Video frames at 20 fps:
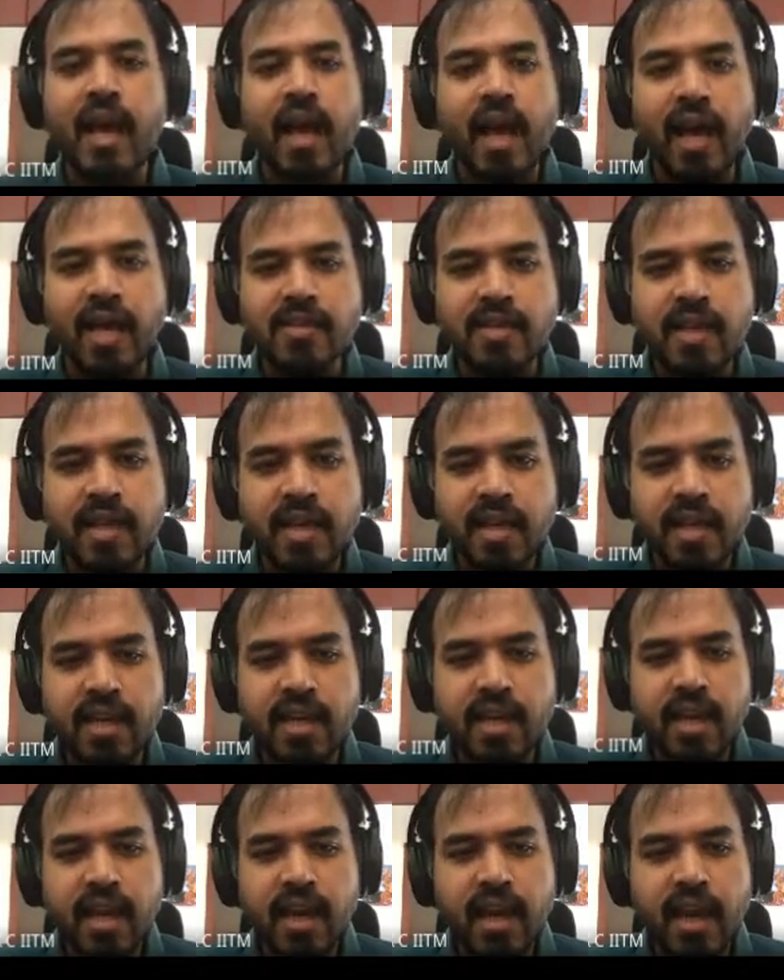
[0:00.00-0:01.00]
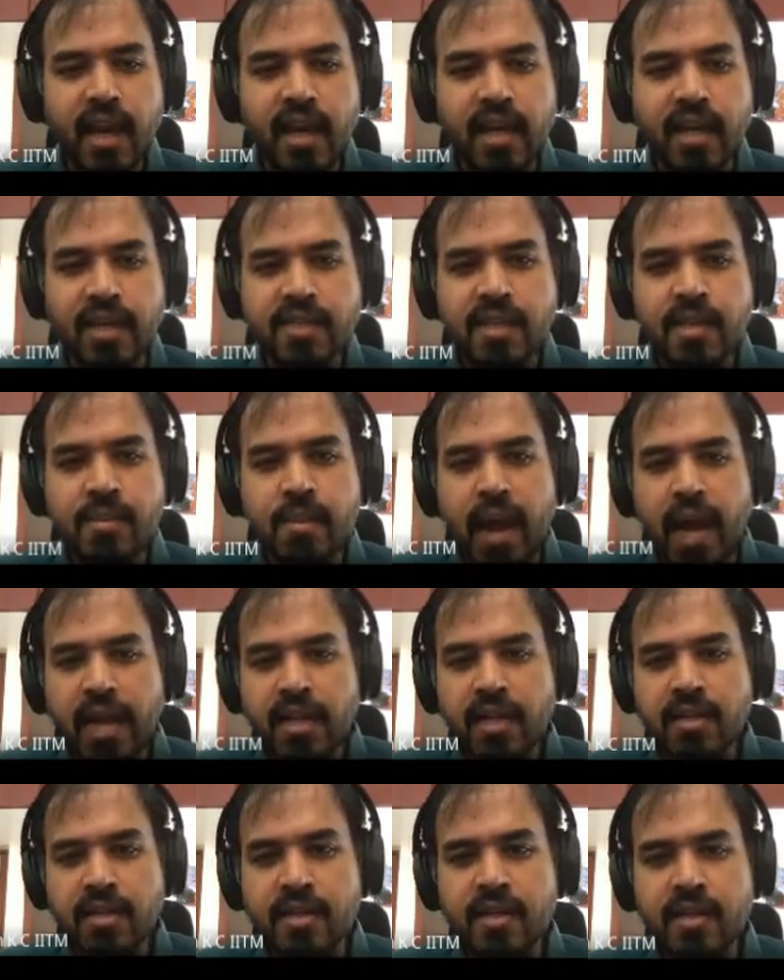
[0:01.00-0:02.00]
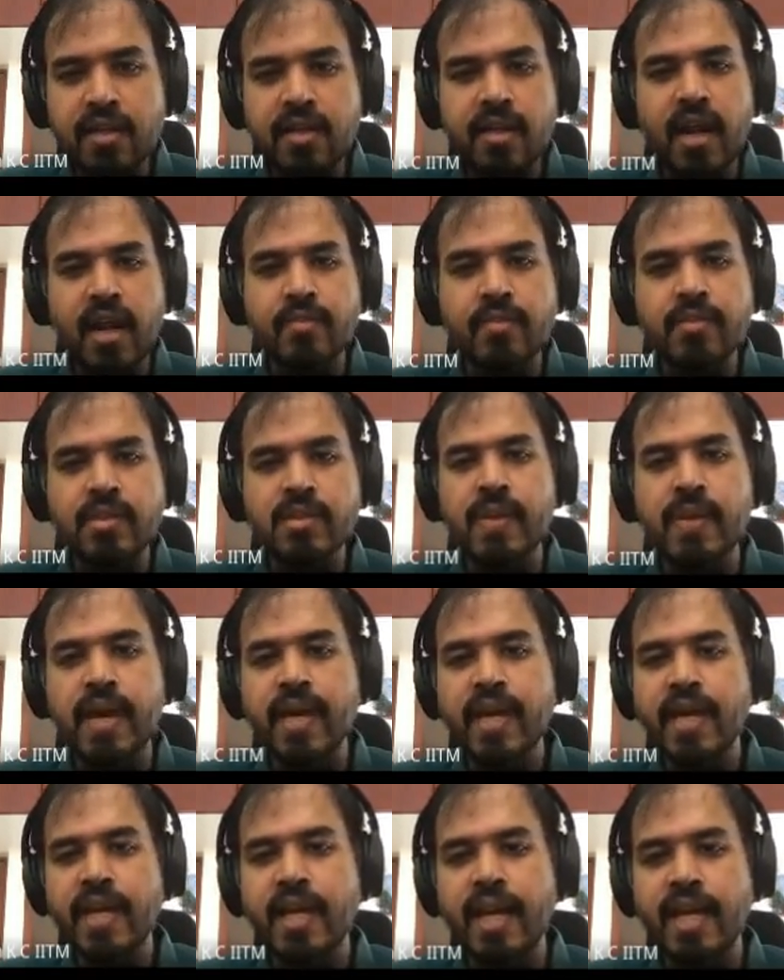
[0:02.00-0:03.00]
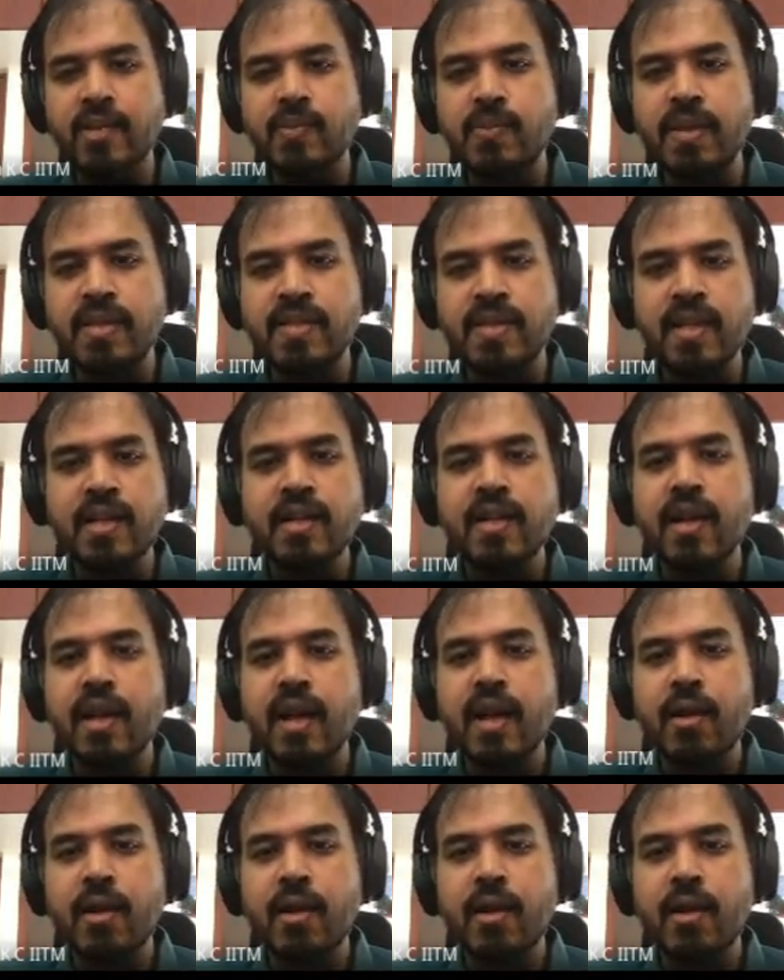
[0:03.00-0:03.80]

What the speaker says: Actually, it doesn't matter here. I'm just making it explicit.